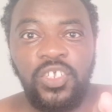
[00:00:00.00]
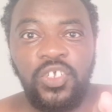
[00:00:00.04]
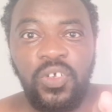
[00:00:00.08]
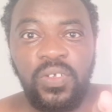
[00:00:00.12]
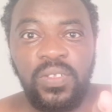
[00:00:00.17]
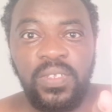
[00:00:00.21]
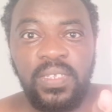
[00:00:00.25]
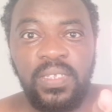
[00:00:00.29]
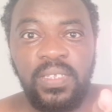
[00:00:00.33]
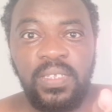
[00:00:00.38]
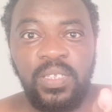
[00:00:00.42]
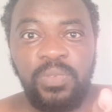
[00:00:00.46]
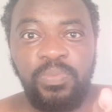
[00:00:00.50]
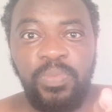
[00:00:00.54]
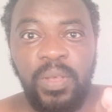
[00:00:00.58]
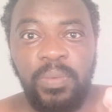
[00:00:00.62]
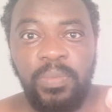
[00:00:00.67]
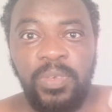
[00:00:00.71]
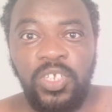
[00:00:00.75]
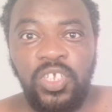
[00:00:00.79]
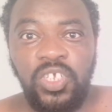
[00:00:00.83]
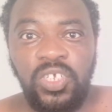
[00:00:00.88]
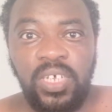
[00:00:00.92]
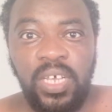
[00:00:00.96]
Johnson's
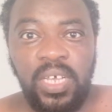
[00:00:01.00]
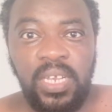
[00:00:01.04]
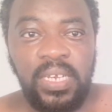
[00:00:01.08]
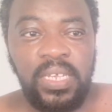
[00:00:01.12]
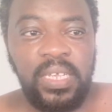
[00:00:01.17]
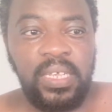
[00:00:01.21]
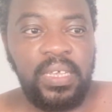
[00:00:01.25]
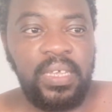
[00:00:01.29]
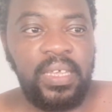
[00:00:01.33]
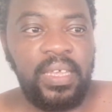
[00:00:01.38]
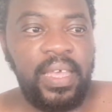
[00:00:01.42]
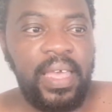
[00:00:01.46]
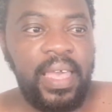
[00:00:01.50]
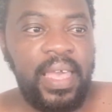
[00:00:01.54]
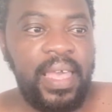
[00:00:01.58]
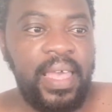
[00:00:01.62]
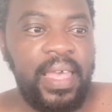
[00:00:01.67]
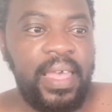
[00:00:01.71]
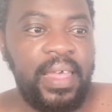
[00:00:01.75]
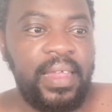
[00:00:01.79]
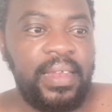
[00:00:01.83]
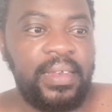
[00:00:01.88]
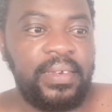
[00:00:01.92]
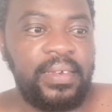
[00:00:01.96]
baby jelly,
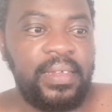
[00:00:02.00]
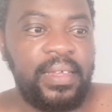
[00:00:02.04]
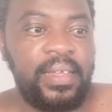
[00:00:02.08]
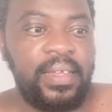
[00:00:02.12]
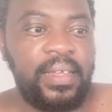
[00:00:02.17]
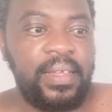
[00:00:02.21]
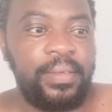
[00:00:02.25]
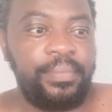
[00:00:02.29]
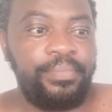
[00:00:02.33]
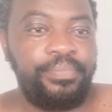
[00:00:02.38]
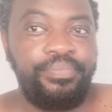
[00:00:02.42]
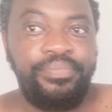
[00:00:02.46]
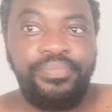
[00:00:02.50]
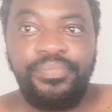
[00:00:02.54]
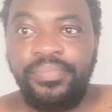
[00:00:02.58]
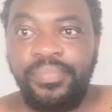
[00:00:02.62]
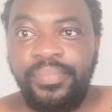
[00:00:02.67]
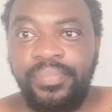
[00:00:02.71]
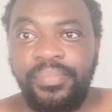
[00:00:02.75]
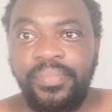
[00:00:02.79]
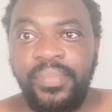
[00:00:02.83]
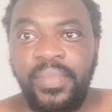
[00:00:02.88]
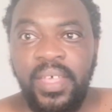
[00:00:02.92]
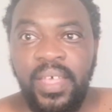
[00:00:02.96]
and
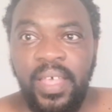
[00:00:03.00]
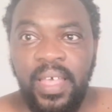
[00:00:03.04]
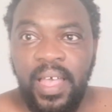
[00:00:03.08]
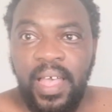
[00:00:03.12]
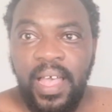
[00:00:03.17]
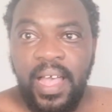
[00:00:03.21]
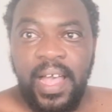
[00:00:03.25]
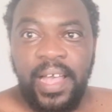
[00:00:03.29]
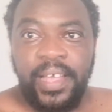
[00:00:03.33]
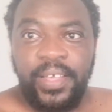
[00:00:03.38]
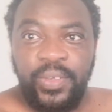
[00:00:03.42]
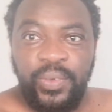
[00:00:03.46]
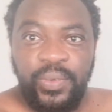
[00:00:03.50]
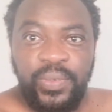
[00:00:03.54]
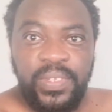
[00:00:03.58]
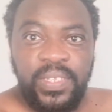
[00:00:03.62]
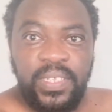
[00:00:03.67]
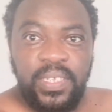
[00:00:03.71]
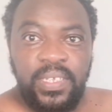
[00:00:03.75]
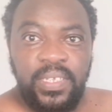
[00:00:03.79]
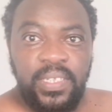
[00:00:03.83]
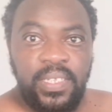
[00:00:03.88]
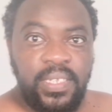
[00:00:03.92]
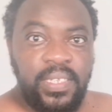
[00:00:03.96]
I
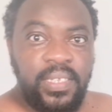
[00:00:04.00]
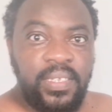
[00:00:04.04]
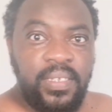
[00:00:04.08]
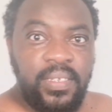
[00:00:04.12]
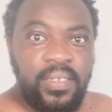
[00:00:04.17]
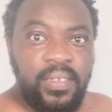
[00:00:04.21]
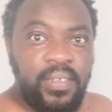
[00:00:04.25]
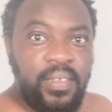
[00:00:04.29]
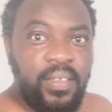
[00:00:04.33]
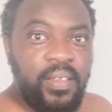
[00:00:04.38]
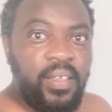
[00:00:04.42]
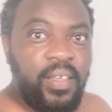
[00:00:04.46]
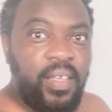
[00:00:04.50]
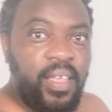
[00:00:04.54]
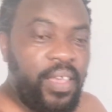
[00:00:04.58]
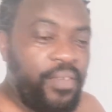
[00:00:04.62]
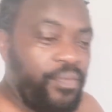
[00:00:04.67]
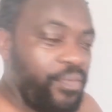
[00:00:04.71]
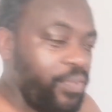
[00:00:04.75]
use it